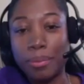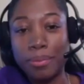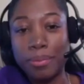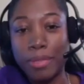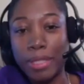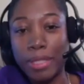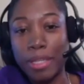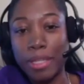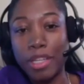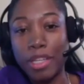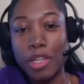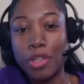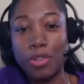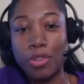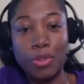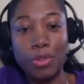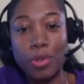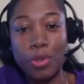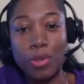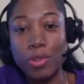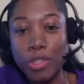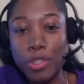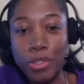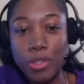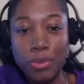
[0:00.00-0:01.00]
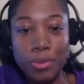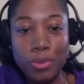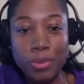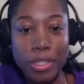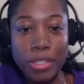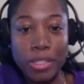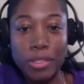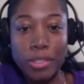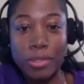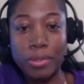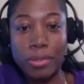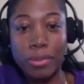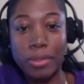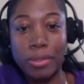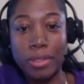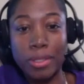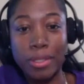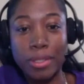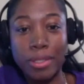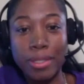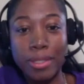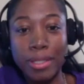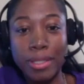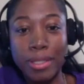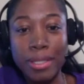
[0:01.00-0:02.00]
getting groceries or
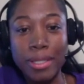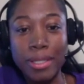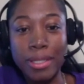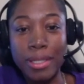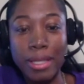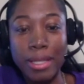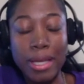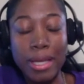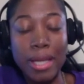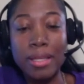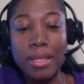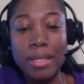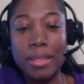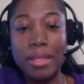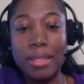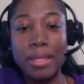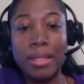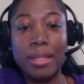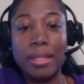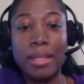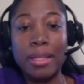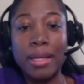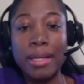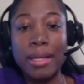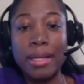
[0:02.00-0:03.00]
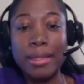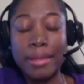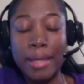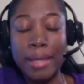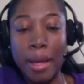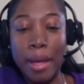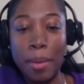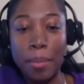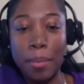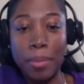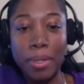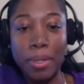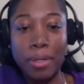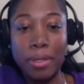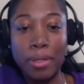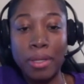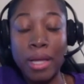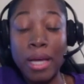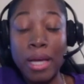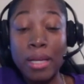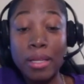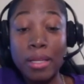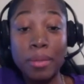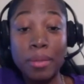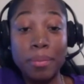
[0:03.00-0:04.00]
anything like that, but a
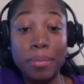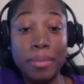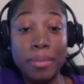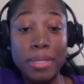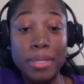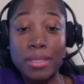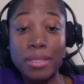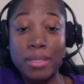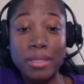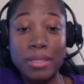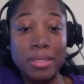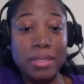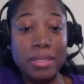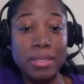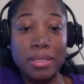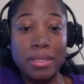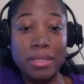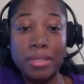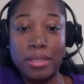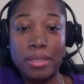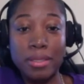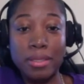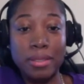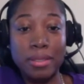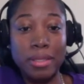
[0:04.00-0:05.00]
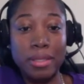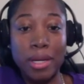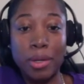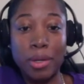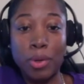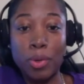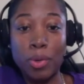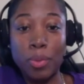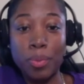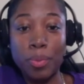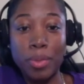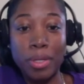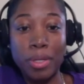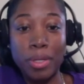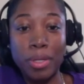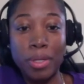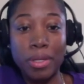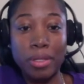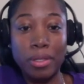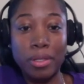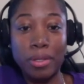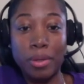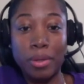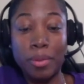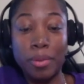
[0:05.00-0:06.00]
lot of the businesses they're not open,
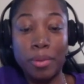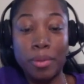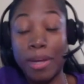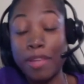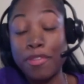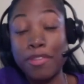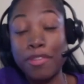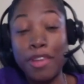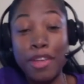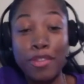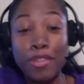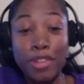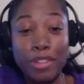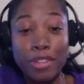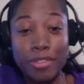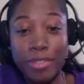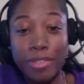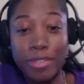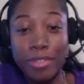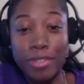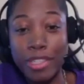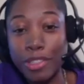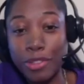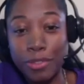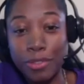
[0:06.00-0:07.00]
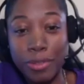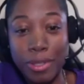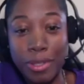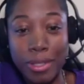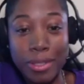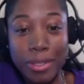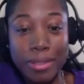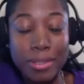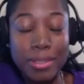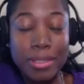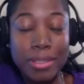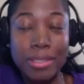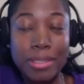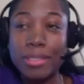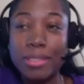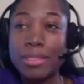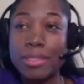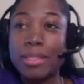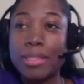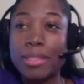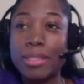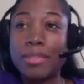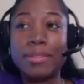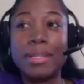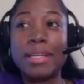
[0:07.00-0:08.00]
my favorite restaurants and
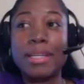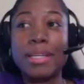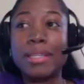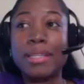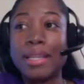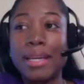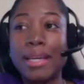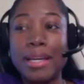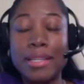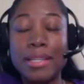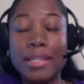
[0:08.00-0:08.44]
stuff like that.